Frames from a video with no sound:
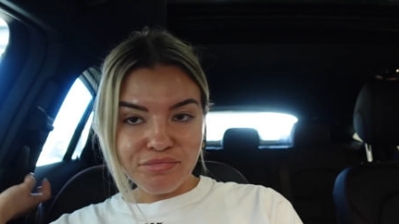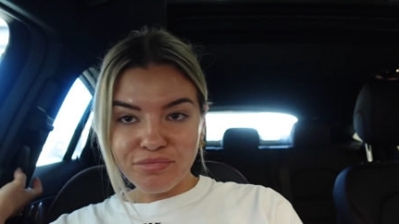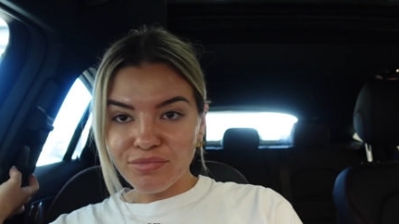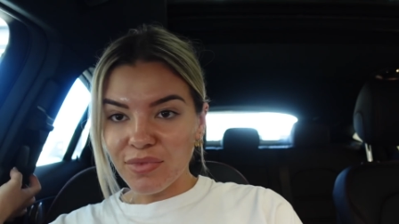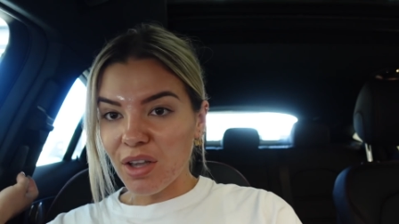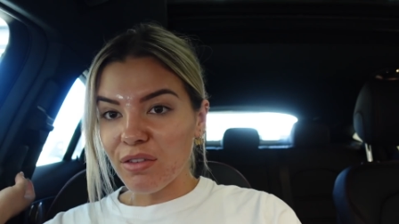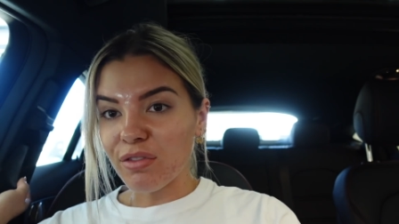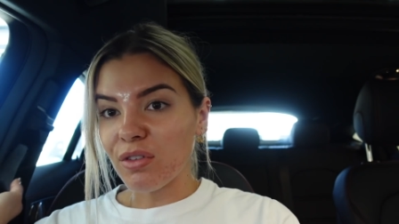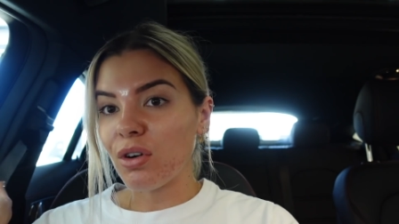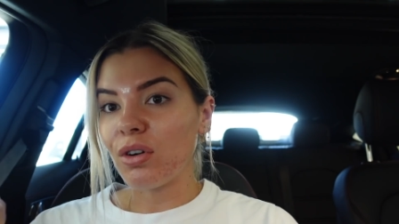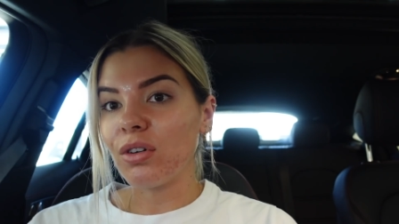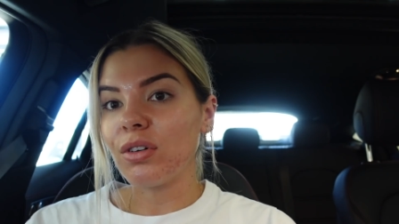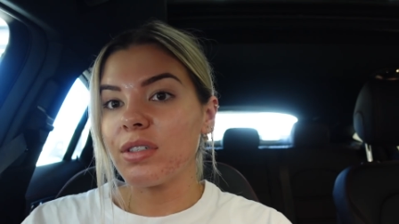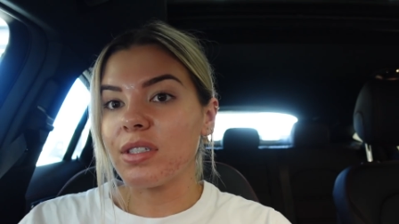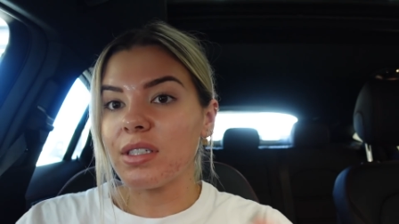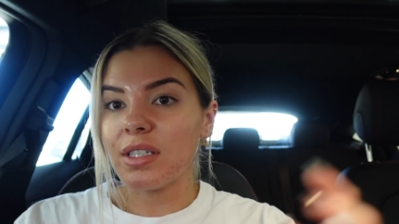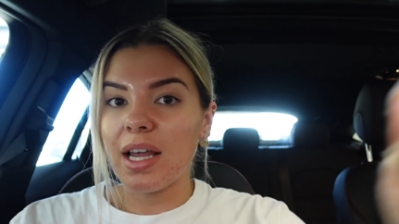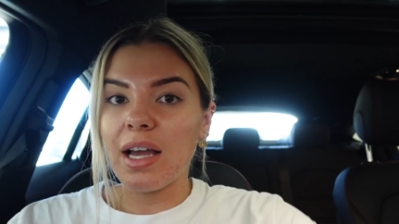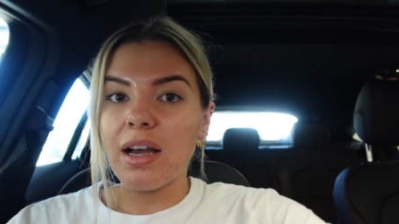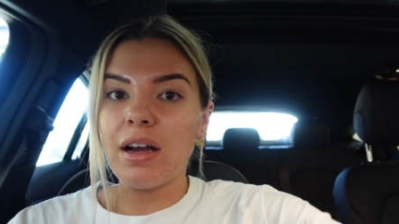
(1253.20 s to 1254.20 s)
Of
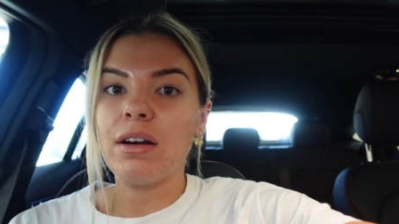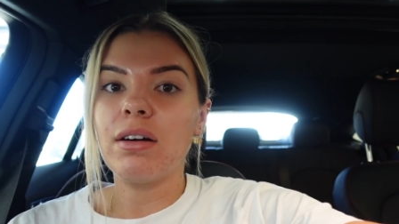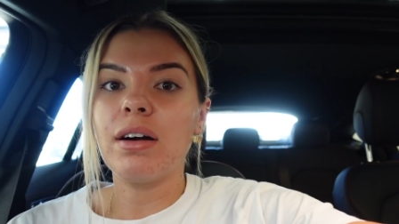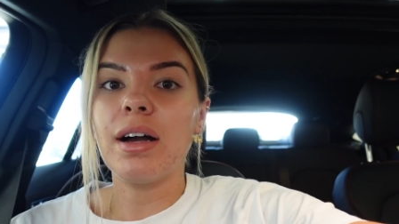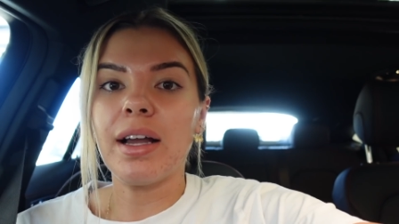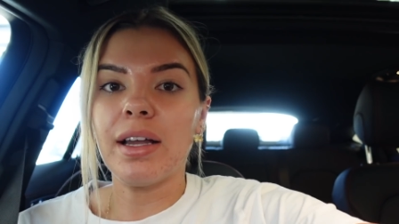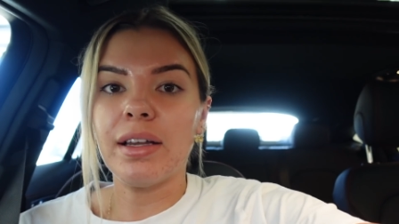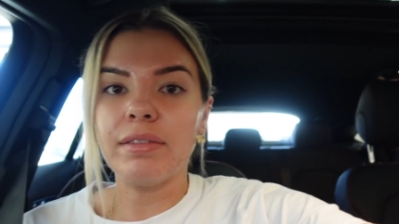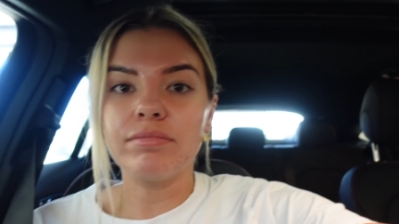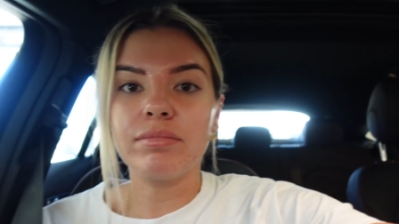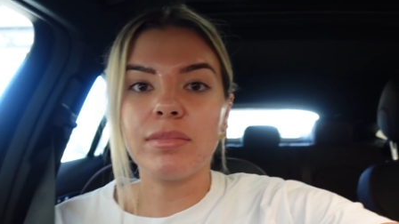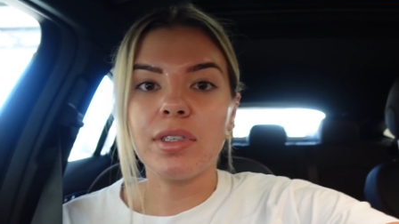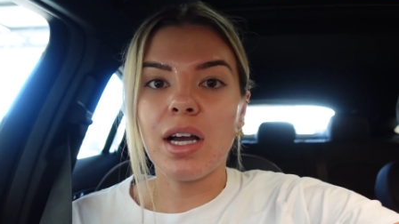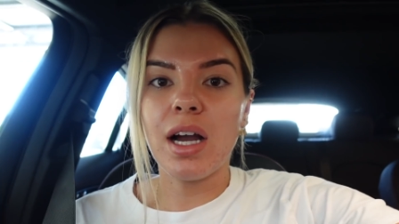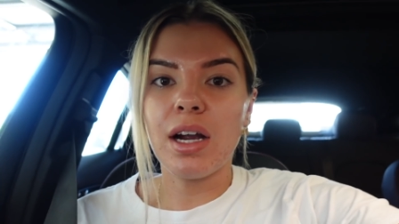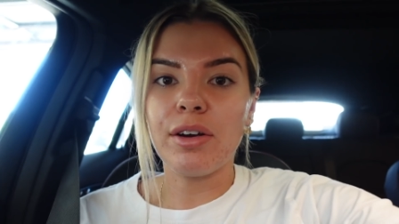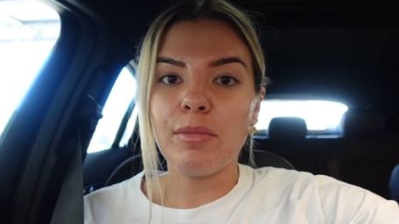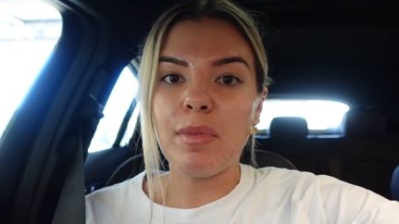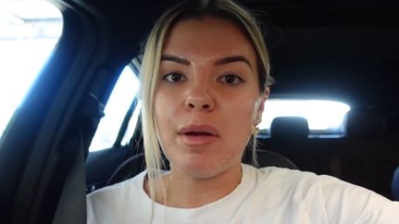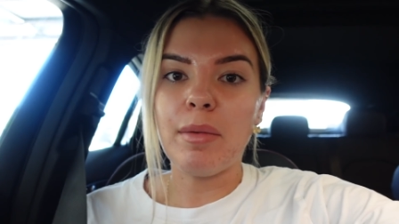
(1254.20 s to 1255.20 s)
course now I
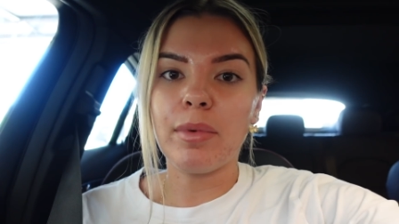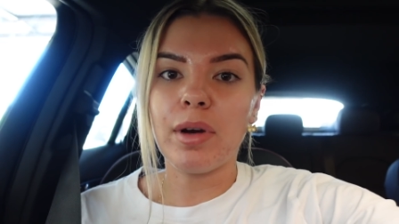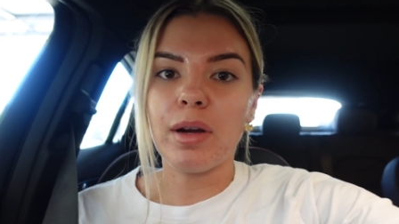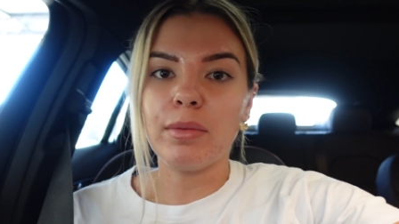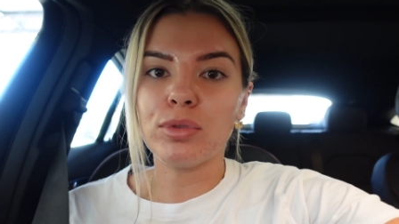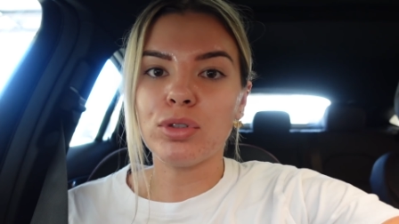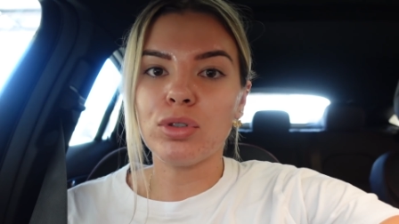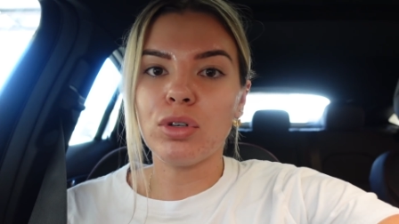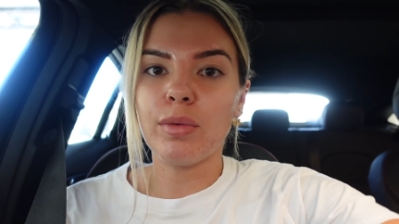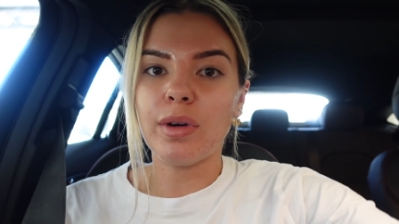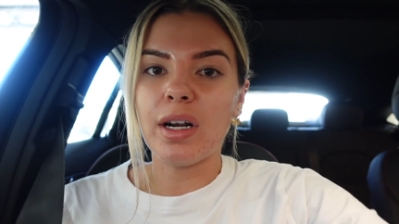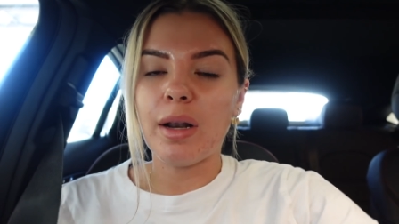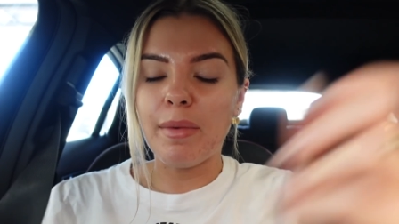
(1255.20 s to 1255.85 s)
can't remember. I'm sure when